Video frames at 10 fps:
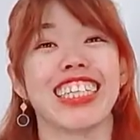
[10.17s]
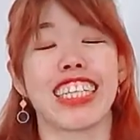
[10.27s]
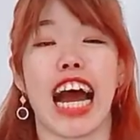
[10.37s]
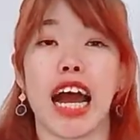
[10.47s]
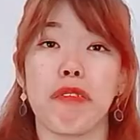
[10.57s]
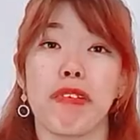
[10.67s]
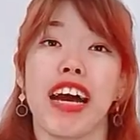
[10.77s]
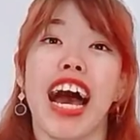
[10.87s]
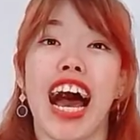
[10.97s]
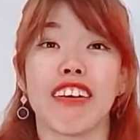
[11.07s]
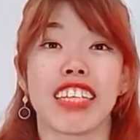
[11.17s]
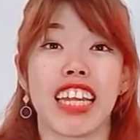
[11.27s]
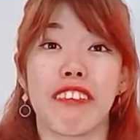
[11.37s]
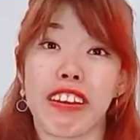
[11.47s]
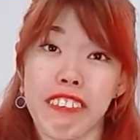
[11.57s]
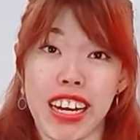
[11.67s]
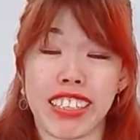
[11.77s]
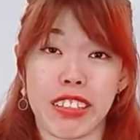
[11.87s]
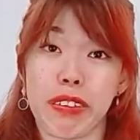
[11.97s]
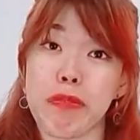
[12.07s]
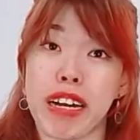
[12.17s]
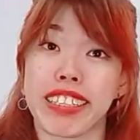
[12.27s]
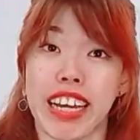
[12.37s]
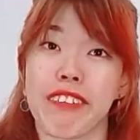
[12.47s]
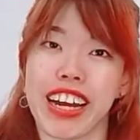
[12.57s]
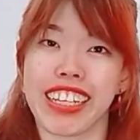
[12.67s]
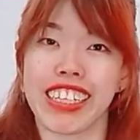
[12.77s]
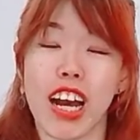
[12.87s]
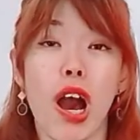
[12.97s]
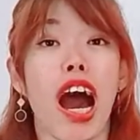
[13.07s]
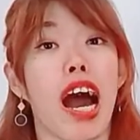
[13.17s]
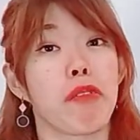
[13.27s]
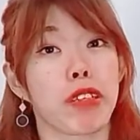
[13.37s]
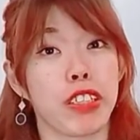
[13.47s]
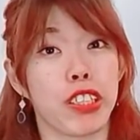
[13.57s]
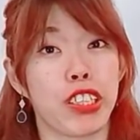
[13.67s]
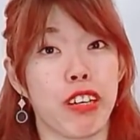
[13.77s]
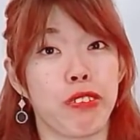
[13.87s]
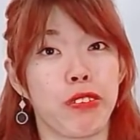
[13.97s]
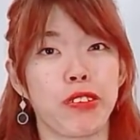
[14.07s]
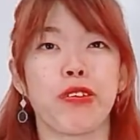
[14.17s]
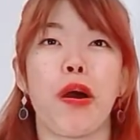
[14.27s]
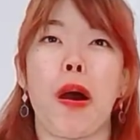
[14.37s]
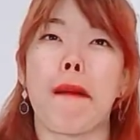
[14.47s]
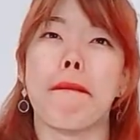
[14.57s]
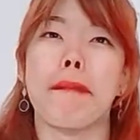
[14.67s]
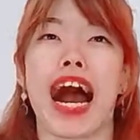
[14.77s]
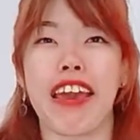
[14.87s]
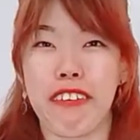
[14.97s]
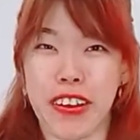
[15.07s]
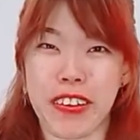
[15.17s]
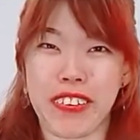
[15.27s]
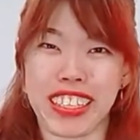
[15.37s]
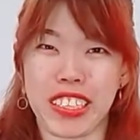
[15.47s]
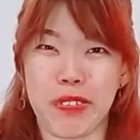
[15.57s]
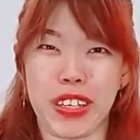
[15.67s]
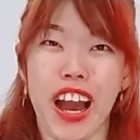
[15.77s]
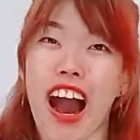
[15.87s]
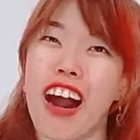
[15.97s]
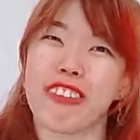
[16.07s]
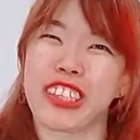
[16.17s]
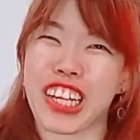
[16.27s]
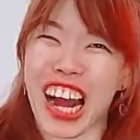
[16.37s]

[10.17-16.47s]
This time, Healthy Living Festival by Sunrider, I'm gonna share with you my favorite recipe of